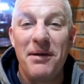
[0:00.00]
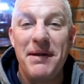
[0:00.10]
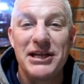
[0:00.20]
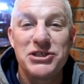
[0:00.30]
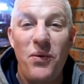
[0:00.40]
I
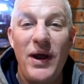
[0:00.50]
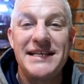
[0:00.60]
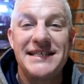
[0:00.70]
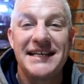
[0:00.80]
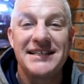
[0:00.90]
make it
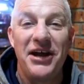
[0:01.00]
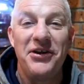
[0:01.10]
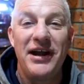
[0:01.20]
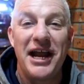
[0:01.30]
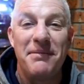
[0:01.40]
twenty-six
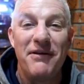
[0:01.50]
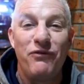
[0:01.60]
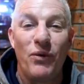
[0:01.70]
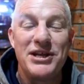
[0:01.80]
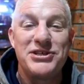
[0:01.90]
hundred out of my
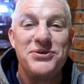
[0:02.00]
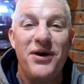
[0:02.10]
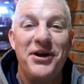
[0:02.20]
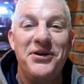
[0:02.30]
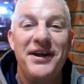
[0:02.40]
forty-two
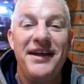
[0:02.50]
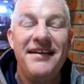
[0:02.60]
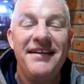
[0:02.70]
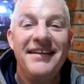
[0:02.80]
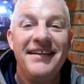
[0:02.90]
hundred.
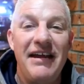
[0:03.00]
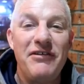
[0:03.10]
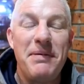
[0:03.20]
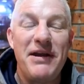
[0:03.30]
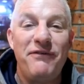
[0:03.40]
Uh,
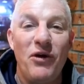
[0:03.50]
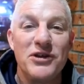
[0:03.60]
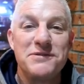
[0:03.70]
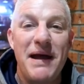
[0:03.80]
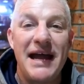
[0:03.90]
everybody
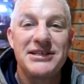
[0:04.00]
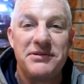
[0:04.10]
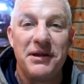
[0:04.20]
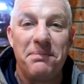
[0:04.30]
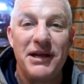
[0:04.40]
folds back
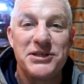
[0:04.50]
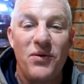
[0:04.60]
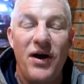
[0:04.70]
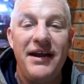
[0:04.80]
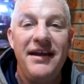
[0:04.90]
to the plus
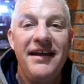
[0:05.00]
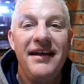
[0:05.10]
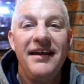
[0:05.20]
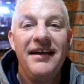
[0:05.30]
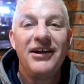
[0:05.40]
one.
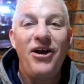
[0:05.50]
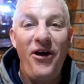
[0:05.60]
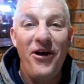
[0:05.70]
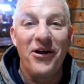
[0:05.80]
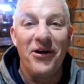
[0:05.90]

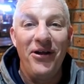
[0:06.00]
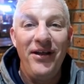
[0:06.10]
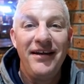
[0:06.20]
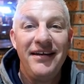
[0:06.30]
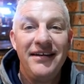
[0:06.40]

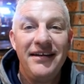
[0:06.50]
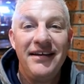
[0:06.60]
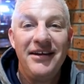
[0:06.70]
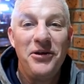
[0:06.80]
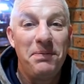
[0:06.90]
Carl,
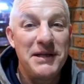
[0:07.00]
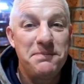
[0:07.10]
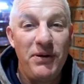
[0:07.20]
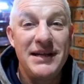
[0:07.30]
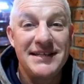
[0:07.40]
who plays
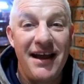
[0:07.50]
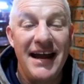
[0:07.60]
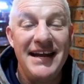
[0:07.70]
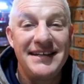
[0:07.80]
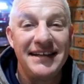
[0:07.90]
pretty
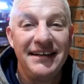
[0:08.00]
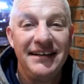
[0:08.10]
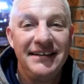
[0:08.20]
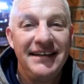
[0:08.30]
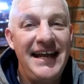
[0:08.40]
tight,
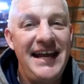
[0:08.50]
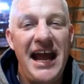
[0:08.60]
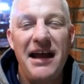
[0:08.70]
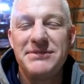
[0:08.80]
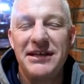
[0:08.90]
he
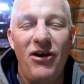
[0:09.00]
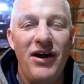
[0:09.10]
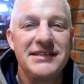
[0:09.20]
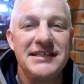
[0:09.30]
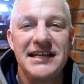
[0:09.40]
hems and
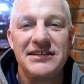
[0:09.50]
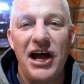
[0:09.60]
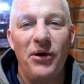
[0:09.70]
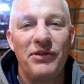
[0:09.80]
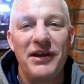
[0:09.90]
haws and says,
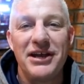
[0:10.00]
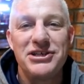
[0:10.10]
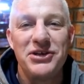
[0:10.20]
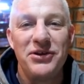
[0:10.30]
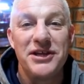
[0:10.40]
I don't think I
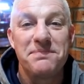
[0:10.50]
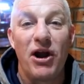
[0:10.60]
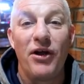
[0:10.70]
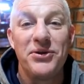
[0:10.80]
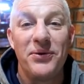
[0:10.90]
should do this,
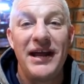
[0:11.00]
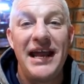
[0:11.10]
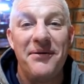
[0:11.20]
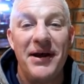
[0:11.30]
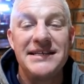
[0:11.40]
but I'll do it
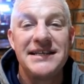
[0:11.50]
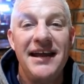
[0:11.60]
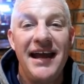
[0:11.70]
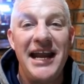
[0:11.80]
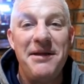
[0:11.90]
anyways,
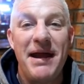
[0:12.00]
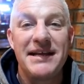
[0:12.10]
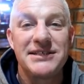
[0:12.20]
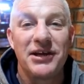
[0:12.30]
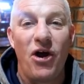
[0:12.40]
and he
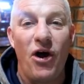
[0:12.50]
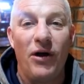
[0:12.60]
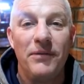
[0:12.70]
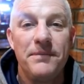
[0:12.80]
makes the call.